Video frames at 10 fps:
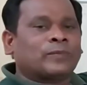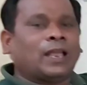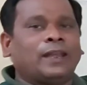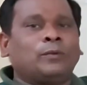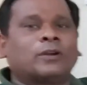Are
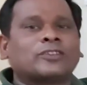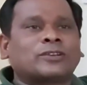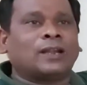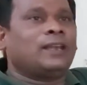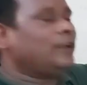you
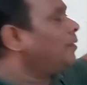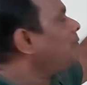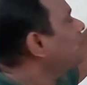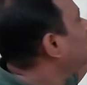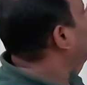understand clear?
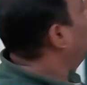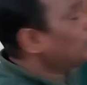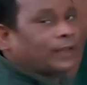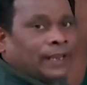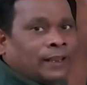Okay.